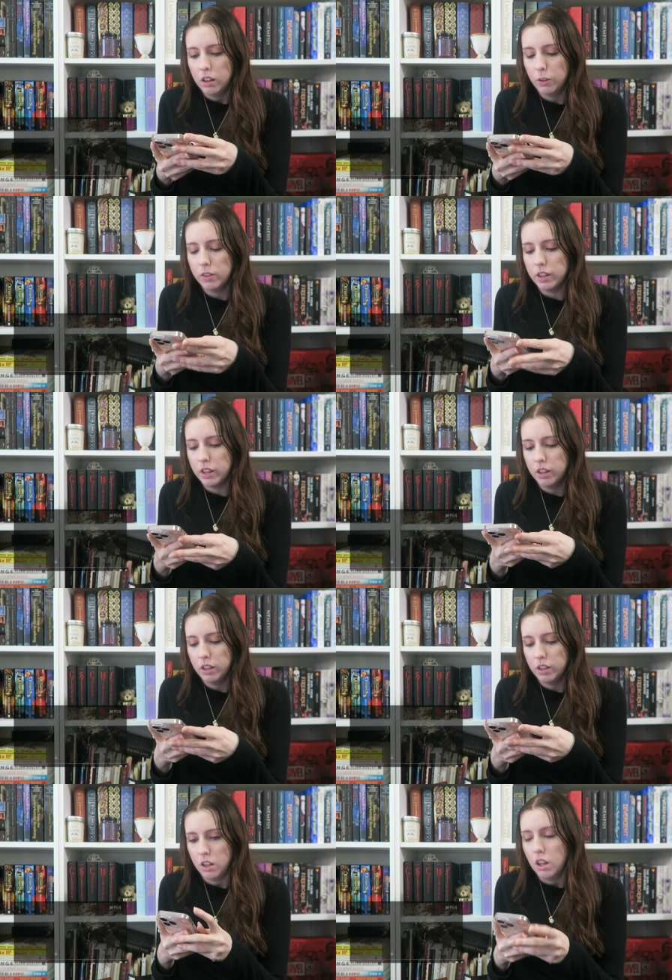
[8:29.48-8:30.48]
Lucy.
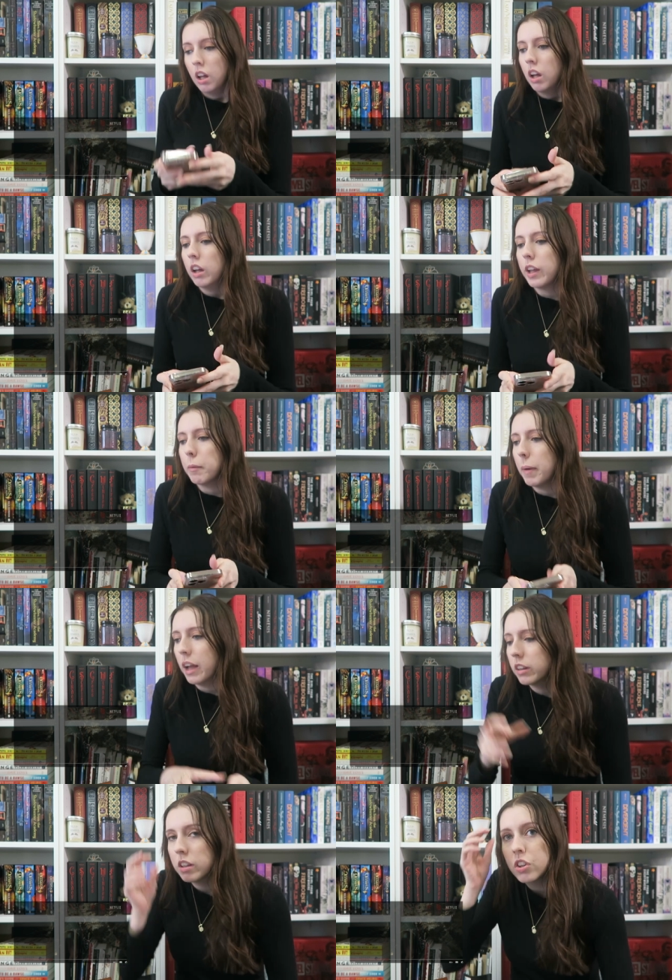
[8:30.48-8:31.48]
Okay,
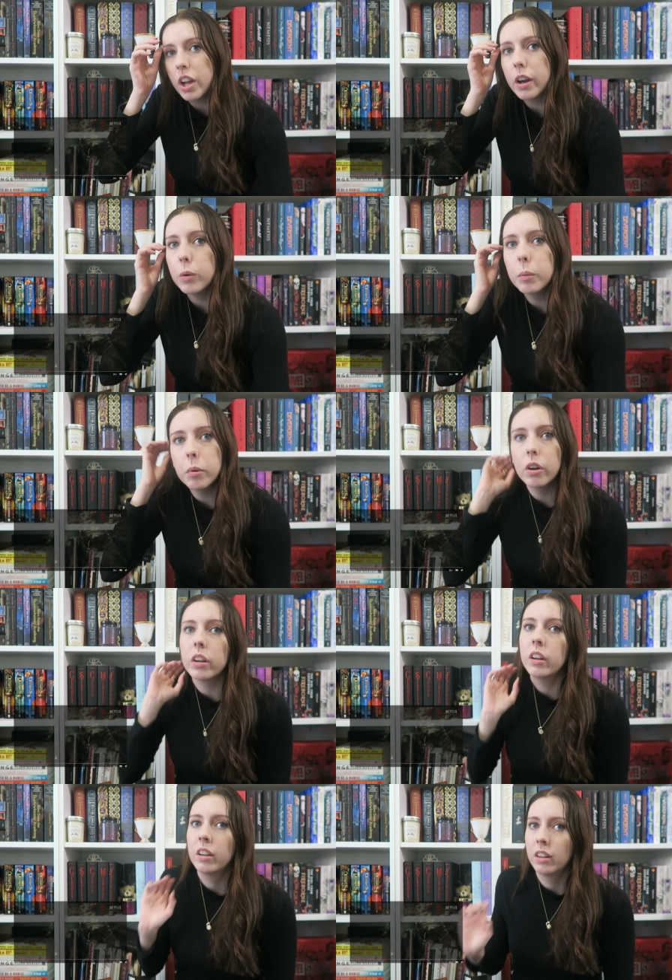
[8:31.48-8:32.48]
back to Shadow and
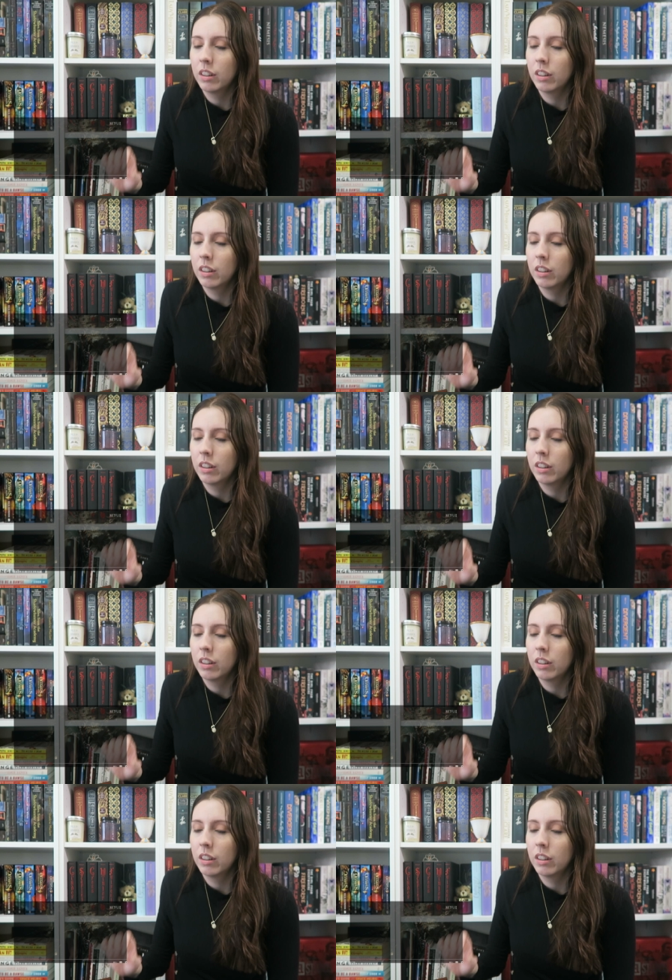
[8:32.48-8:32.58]
Bone.